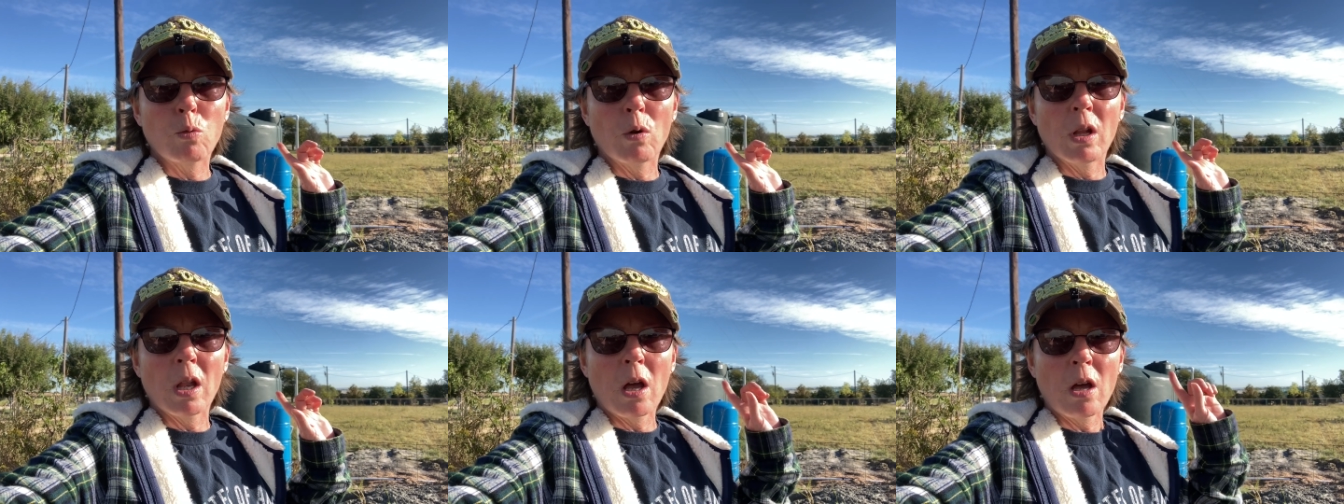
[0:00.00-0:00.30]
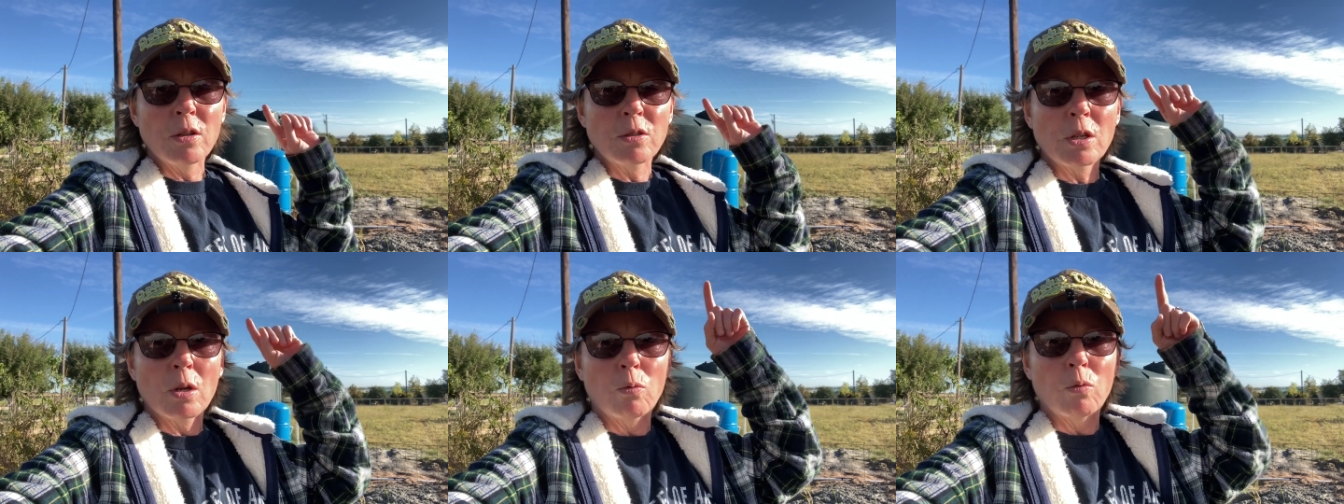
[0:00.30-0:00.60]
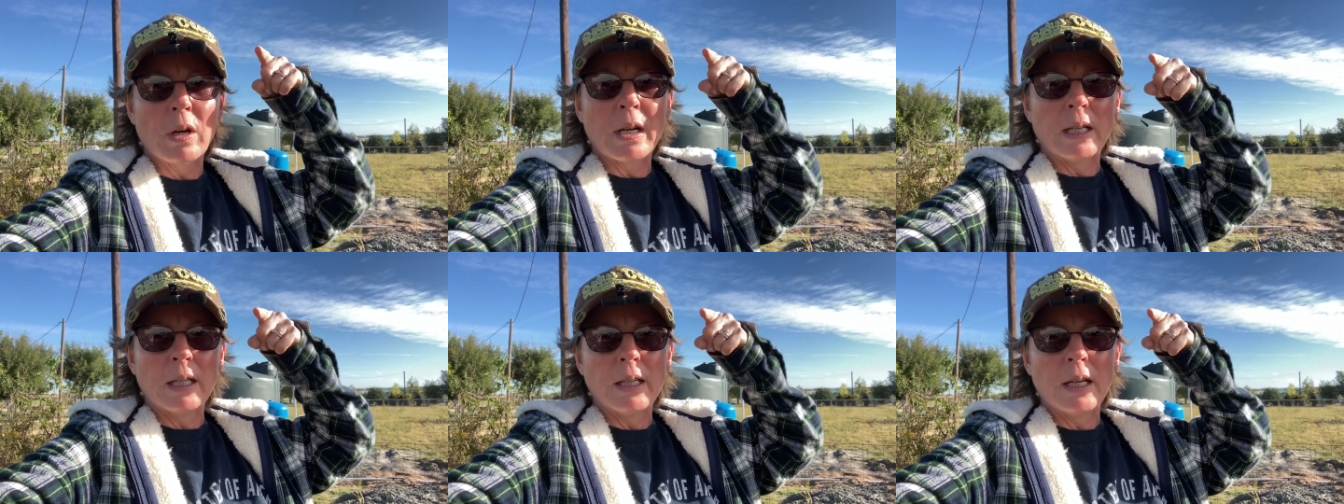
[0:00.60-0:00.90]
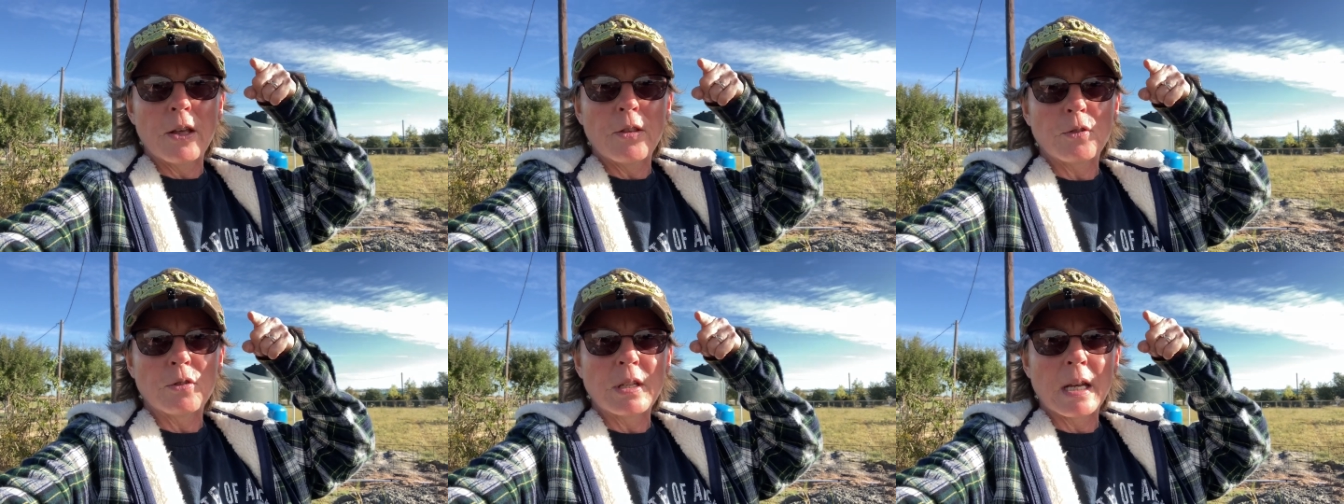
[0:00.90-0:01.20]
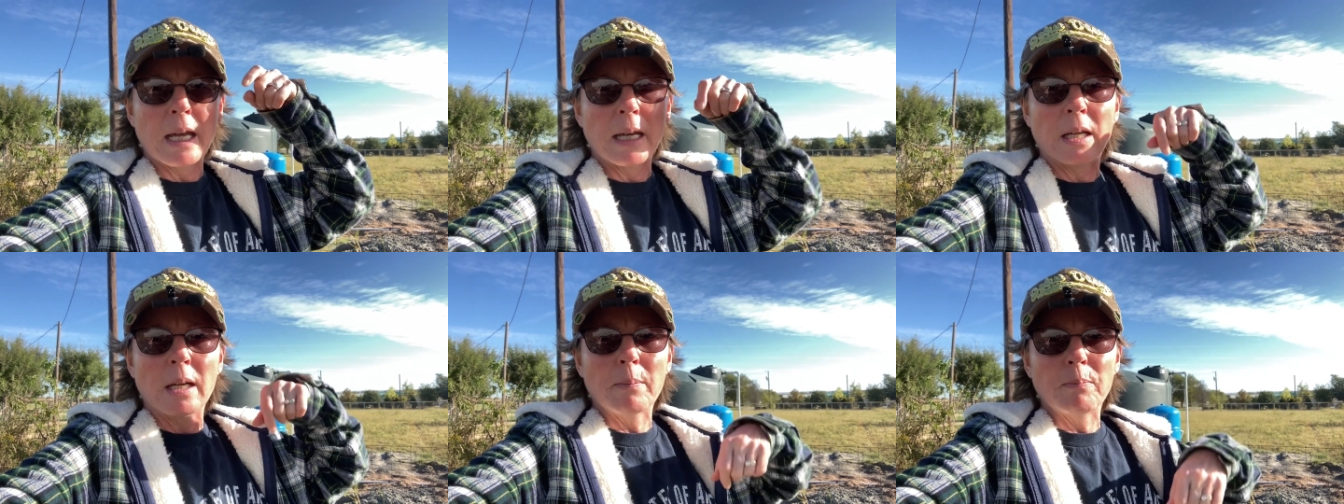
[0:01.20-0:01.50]
We'll also run another
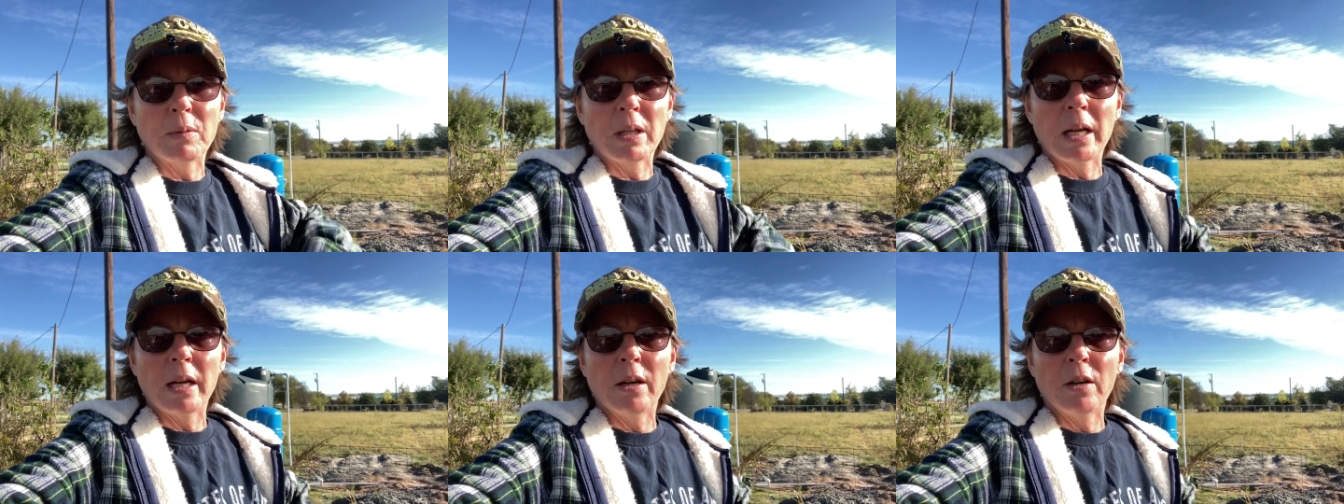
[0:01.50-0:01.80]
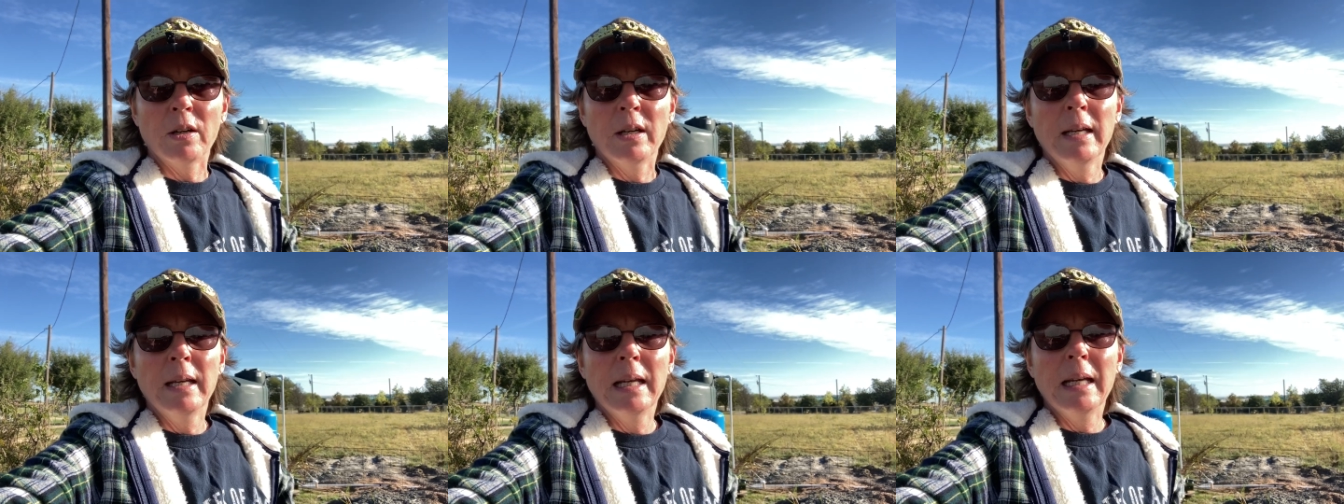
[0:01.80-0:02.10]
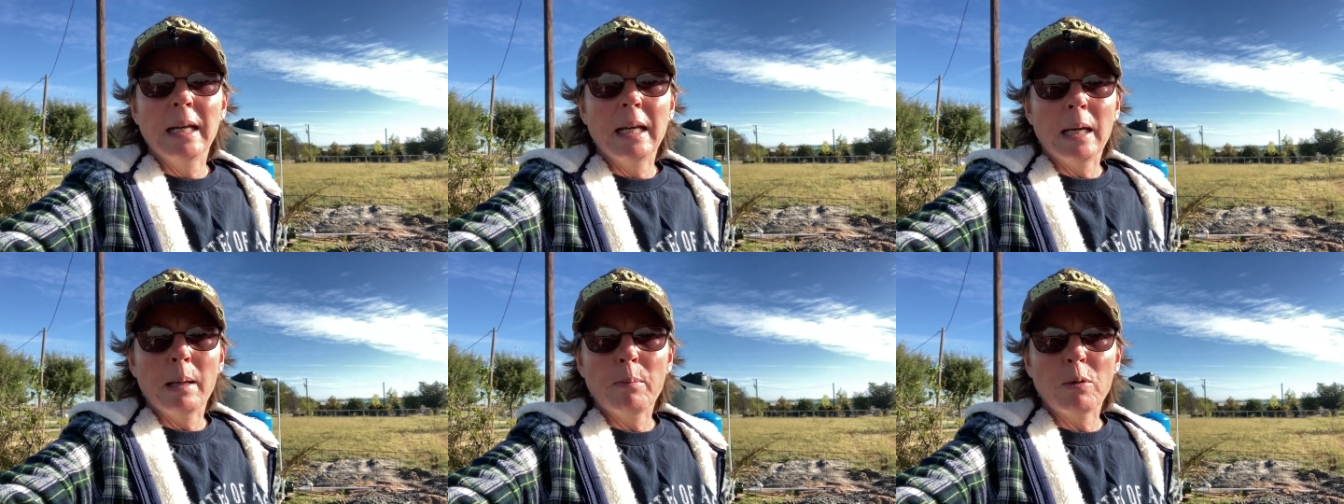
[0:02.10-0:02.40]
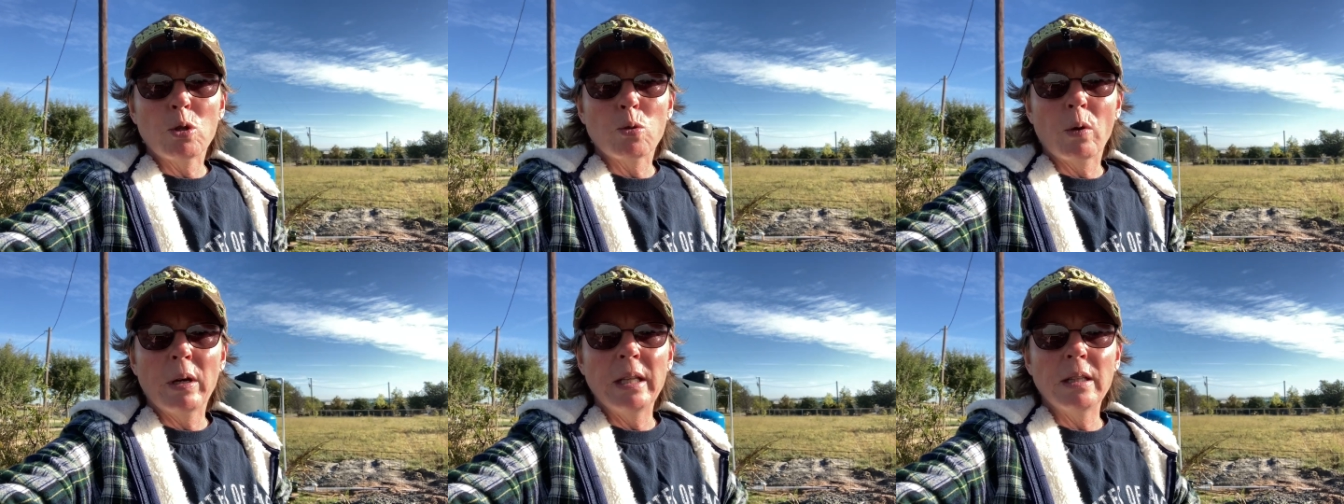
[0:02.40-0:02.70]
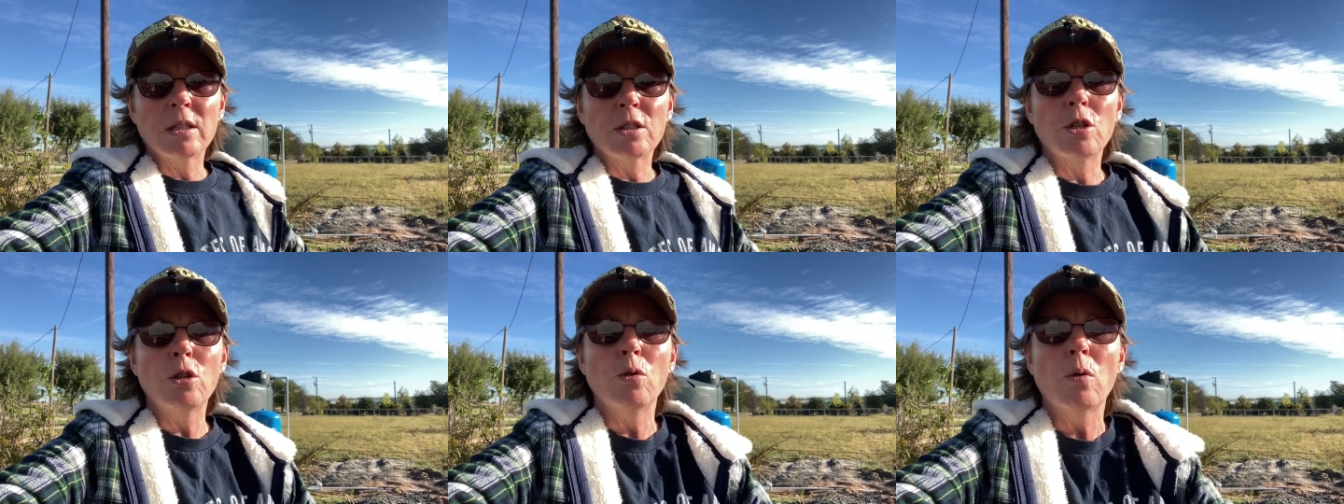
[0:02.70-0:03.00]
tank up there in between
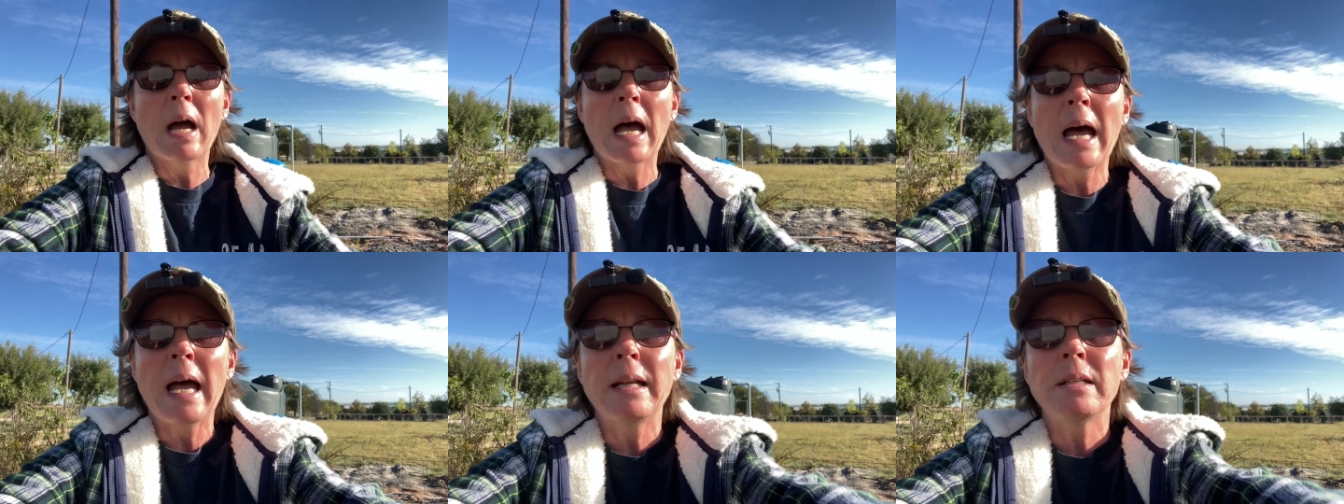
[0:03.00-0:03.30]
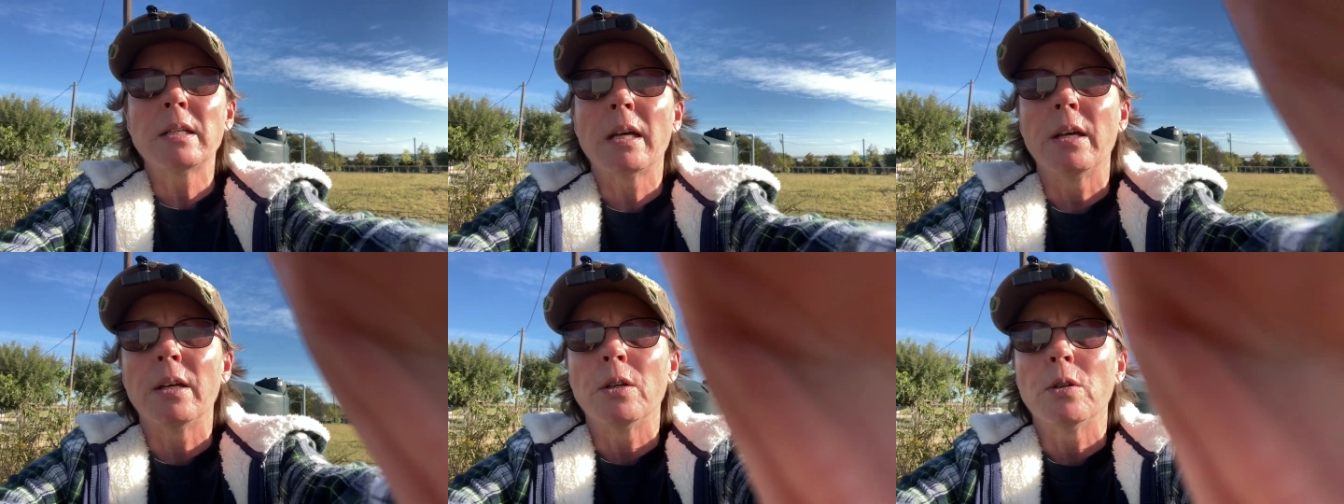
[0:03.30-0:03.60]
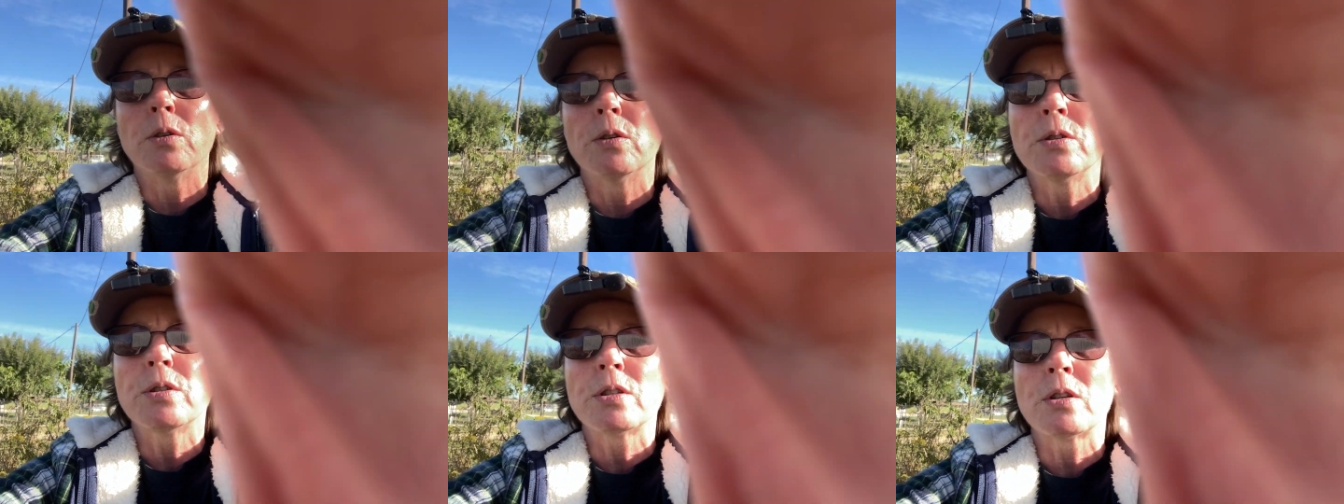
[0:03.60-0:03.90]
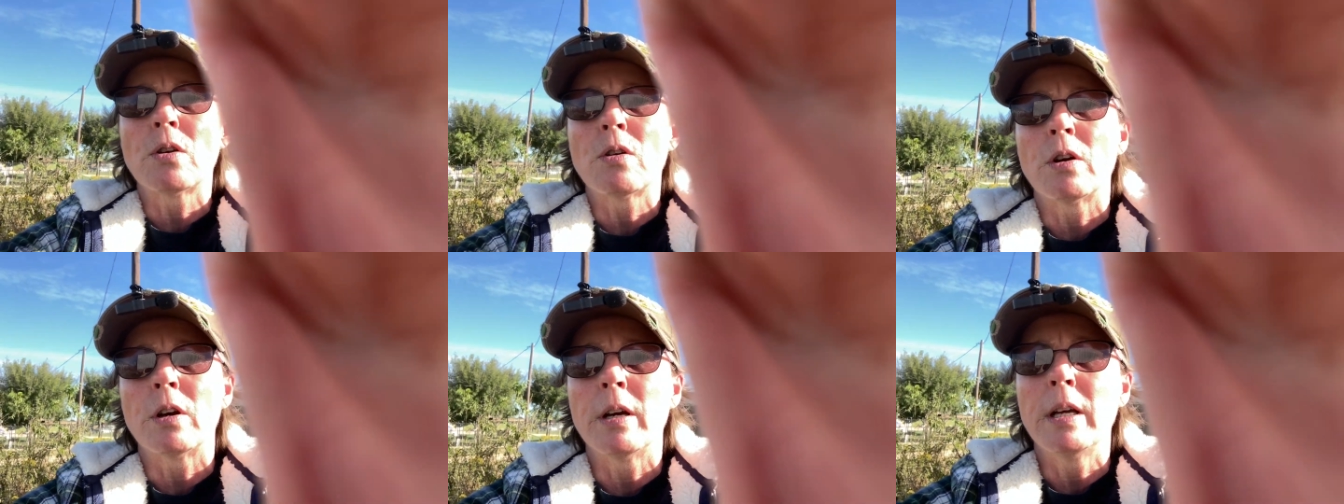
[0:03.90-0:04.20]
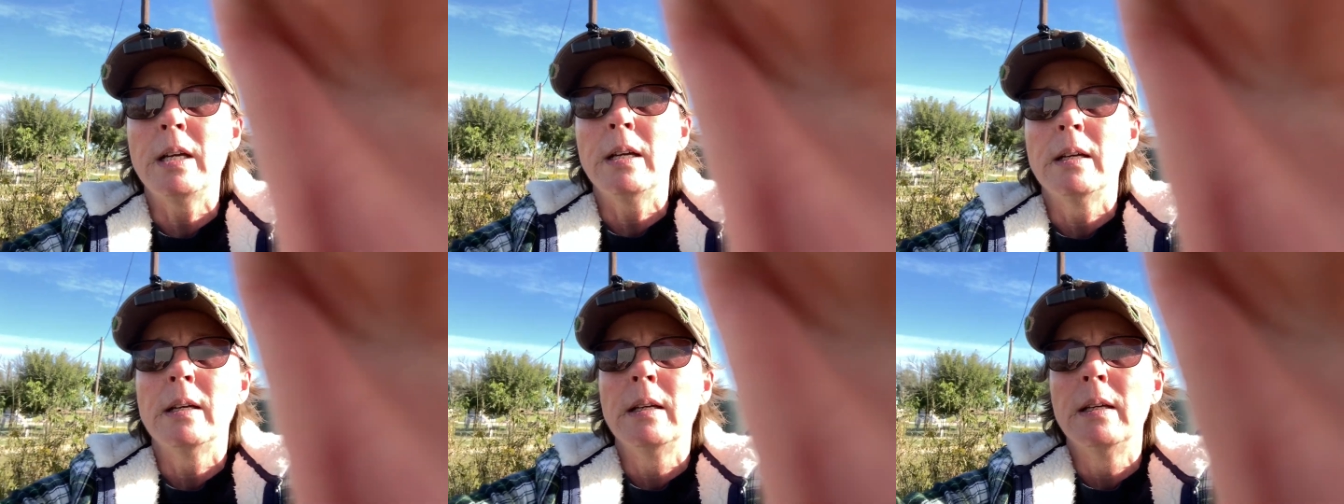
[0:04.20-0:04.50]
the two high tunnels,
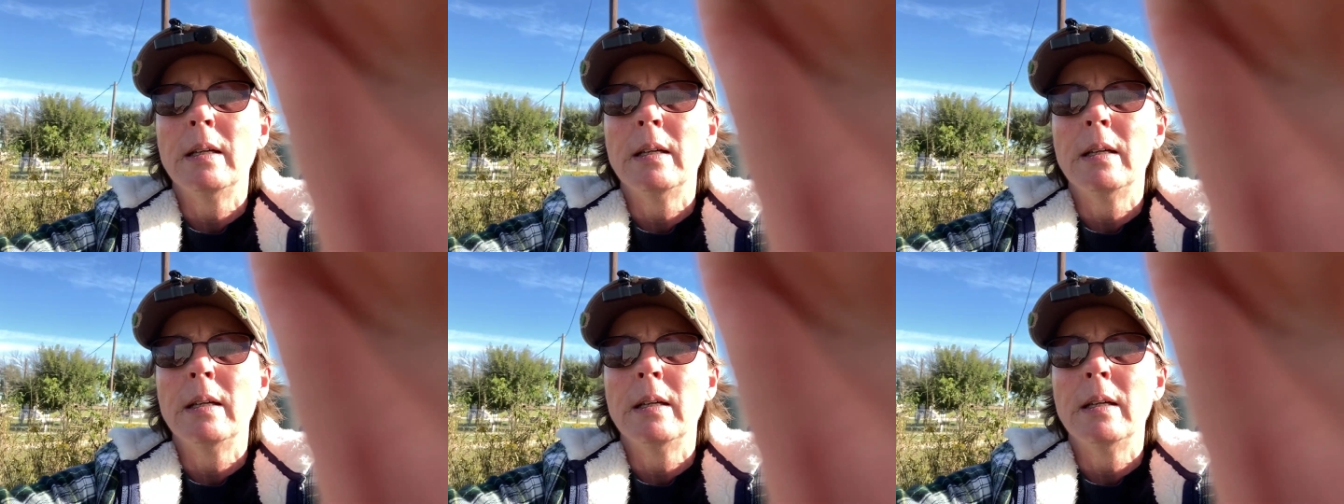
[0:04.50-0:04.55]
sorry,